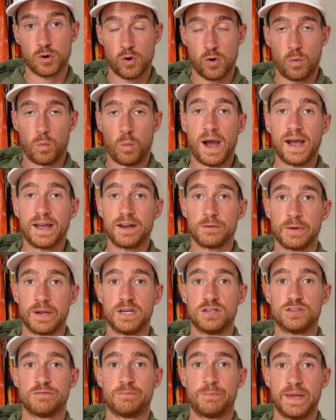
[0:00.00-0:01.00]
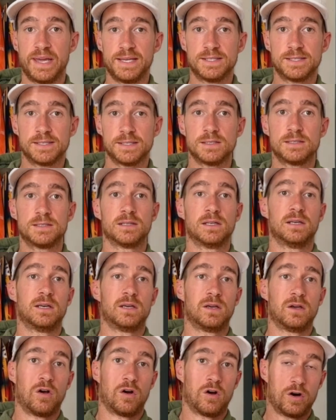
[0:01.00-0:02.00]
a wide range of paces
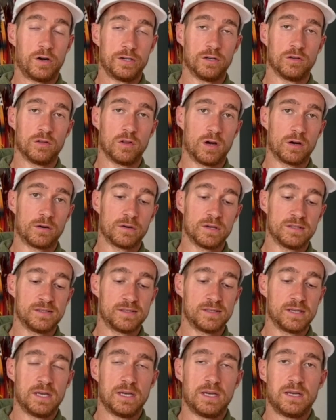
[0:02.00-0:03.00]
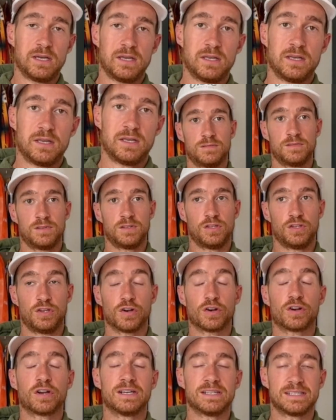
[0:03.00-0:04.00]
on your long runs,
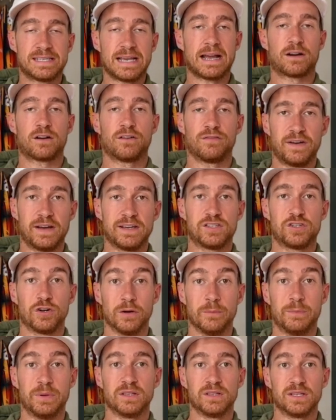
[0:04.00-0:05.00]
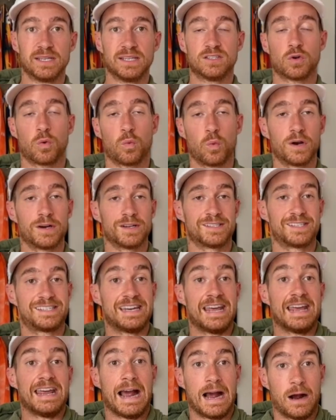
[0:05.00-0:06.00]
you're going to sacrifice your ability to want to
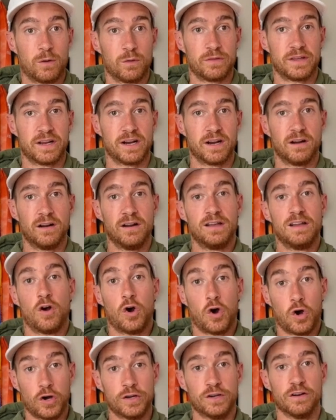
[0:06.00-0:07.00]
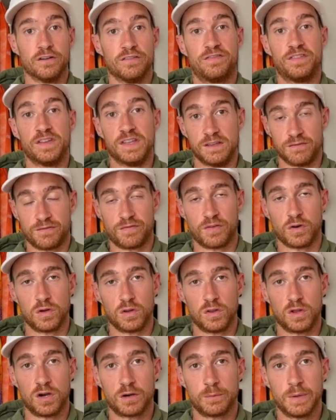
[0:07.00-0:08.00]
stay out there on your feet for a
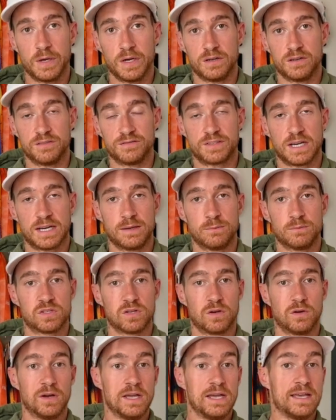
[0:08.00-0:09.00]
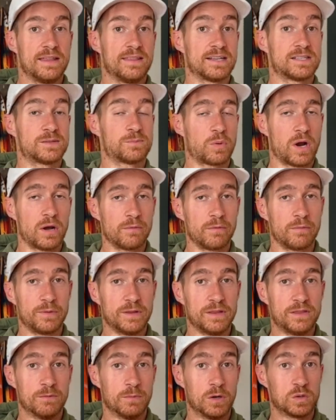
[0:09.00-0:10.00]
long period of time. So that's
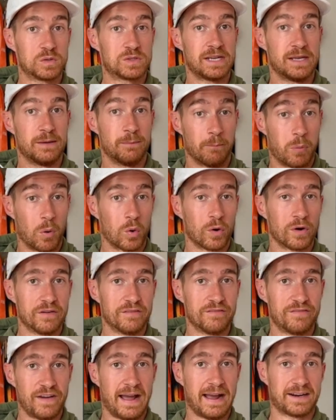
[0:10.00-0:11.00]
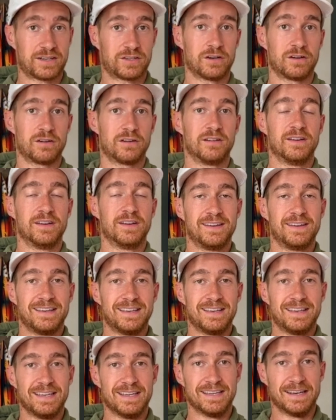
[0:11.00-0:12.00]
probably the most important factor
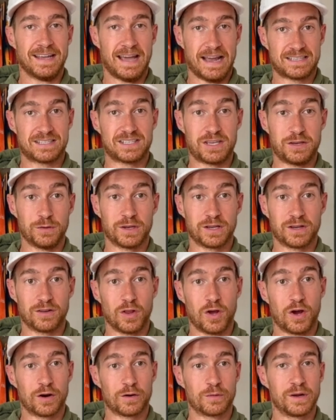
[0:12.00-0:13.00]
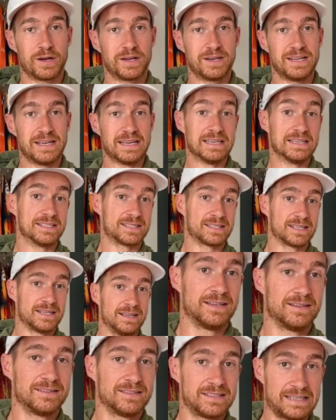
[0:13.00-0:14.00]
in executing a long run, is
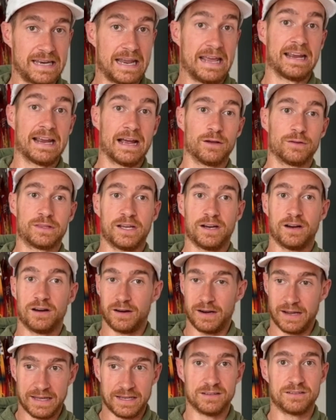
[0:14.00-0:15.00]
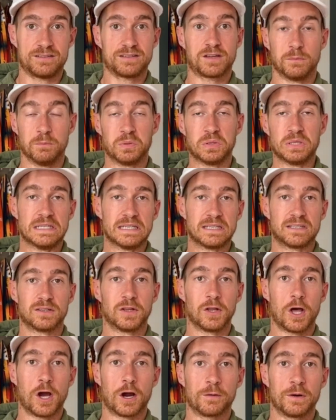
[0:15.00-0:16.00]
staying out there and completing the
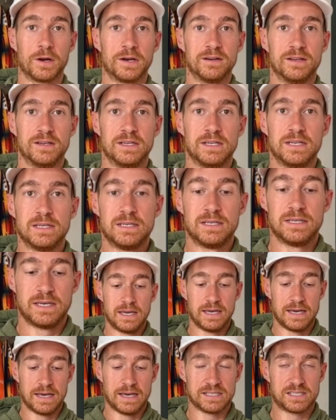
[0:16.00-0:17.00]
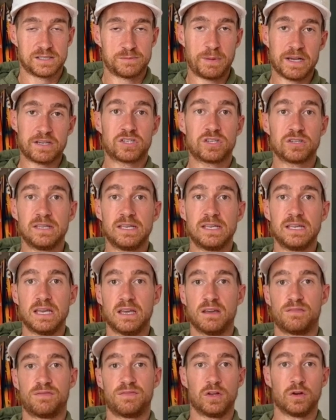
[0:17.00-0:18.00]
long run. Especially
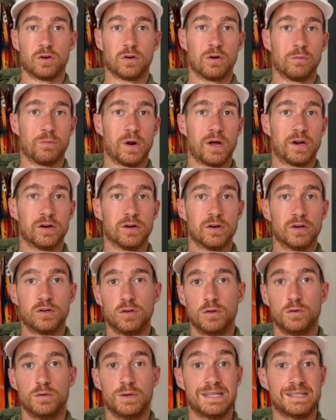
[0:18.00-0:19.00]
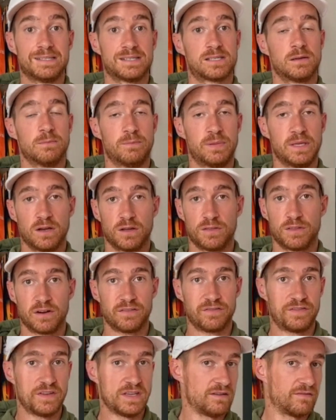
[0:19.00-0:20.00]
if you're a runner who needs to be on their
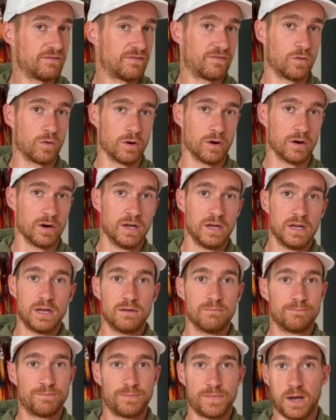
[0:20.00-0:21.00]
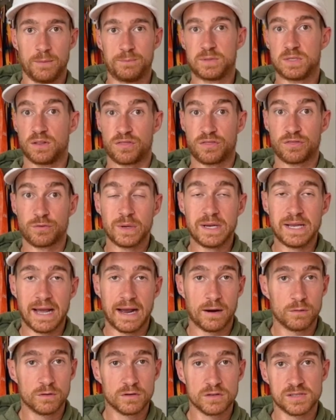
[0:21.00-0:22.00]
feet for up to 3
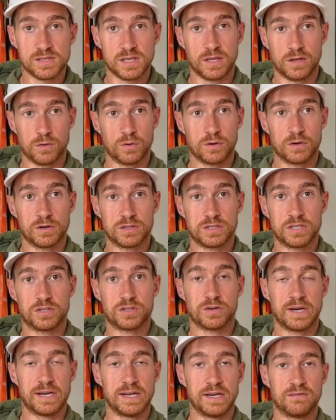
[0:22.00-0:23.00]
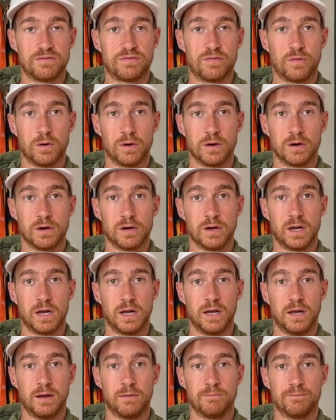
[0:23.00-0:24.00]
hours in order to train for
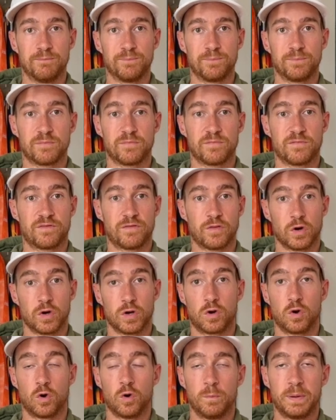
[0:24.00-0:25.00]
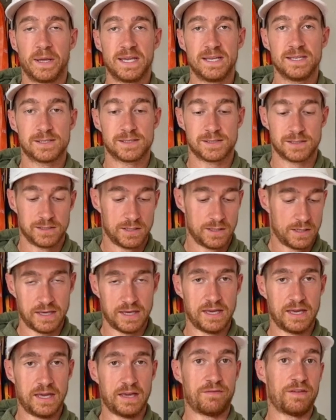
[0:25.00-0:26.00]
a goal pace.
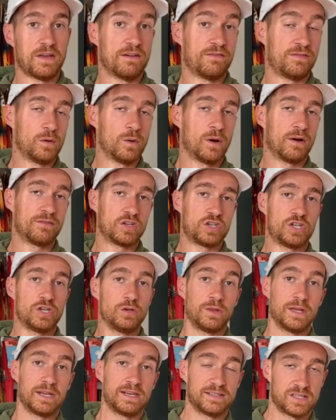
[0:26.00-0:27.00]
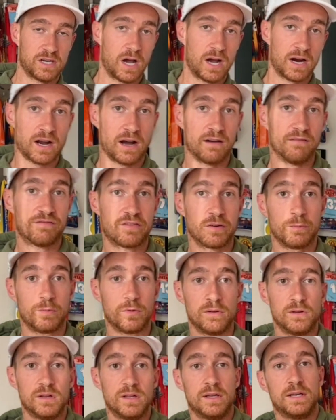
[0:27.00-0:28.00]
If you have a shoe that is not
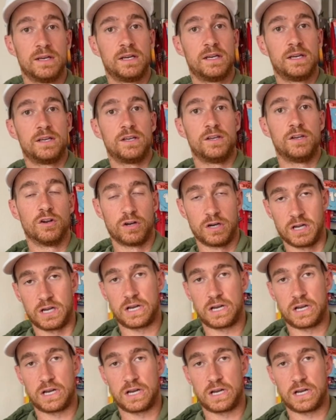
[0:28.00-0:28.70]
comfortable, you're going to